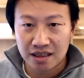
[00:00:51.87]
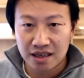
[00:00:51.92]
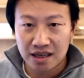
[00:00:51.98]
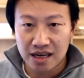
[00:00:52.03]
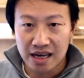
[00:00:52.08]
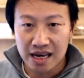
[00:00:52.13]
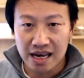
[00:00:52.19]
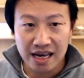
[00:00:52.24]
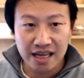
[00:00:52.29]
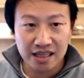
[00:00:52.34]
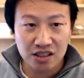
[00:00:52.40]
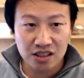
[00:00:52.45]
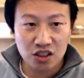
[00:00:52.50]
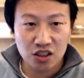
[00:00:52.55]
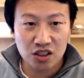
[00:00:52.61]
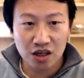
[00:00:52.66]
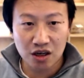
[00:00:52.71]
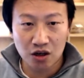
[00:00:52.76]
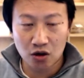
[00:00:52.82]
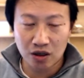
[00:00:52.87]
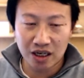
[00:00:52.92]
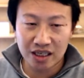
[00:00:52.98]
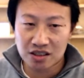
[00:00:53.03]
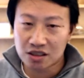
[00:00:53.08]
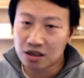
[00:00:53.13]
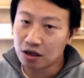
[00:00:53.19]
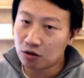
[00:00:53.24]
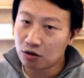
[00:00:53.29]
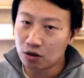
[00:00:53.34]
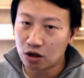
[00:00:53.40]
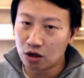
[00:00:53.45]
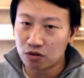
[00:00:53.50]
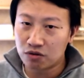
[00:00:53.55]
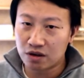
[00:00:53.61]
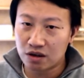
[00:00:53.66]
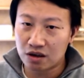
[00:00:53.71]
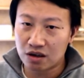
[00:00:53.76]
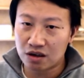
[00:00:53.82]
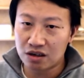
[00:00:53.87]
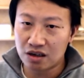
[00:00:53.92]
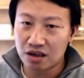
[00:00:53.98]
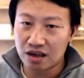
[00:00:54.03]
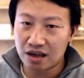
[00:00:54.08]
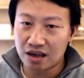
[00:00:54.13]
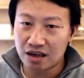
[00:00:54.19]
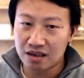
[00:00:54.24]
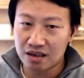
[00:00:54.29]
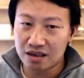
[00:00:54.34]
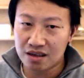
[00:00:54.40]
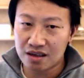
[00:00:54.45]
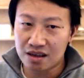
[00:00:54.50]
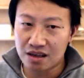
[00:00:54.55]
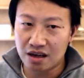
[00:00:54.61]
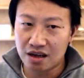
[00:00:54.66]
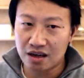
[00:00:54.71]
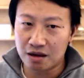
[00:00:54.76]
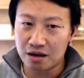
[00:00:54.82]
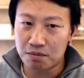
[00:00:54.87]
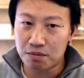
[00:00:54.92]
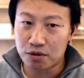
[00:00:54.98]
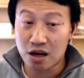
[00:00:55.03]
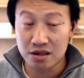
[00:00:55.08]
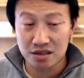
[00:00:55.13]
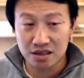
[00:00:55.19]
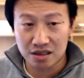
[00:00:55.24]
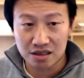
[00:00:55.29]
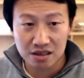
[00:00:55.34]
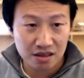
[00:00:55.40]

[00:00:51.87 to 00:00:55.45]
And so let's go over the process.